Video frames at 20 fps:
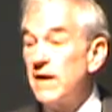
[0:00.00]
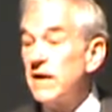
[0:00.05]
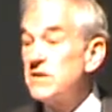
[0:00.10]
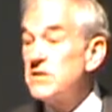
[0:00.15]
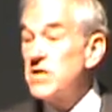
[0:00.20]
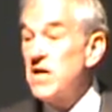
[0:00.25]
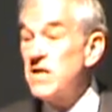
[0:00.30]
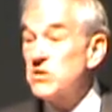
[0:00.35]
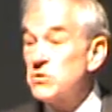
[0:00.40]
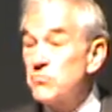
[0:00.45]
And
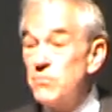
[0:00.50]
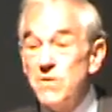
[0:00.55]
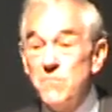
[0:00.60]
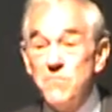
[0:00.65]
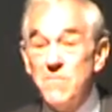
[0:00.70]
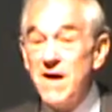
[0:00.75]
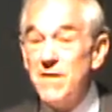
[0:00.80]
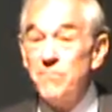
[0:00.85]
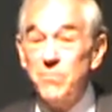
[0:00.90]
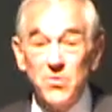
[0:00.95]
just
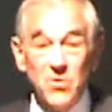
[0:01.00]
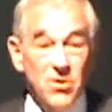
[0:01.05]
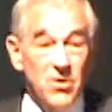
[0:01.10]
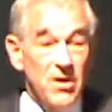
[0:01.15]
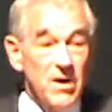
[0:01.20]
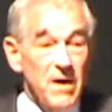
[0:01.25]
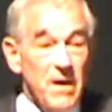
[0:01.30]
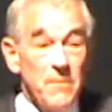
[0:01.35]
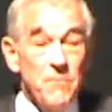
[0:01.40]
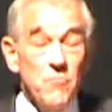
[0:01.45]
remember
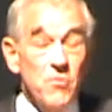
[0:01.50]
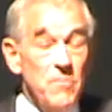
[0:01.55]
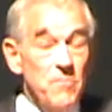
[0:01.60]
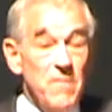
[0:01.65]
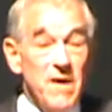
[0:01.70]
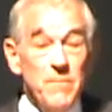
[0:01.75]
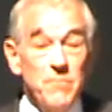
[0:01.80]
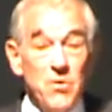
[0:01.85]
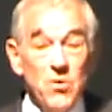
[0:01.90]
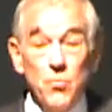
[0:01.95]

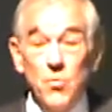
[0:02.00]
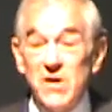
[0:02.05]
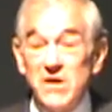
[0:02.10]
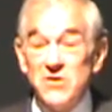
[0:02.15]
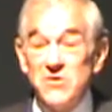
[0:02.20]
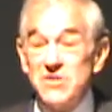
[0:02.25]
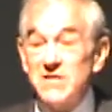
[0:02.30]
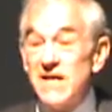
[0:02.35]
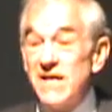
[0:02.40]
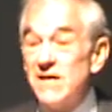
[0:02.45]
when
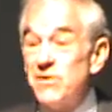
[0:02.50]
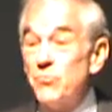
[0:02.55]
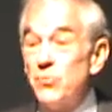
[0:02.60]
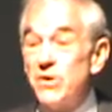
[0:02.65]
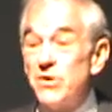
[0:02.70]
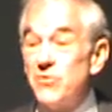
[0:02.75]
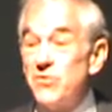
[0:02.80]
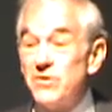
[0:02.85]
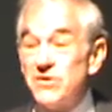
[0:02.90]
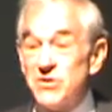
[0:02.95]

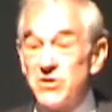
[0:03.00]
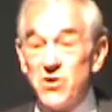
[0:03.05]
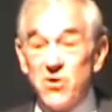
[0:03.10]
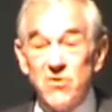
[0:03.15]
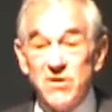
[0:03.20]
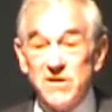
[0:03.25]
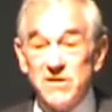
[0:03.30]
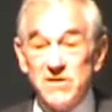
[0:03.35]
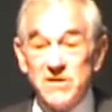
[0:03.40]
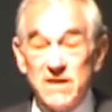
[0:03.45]
you're
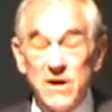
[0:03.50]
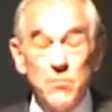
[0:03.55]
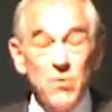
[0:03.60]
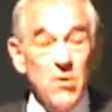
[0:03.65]
discouraged and say,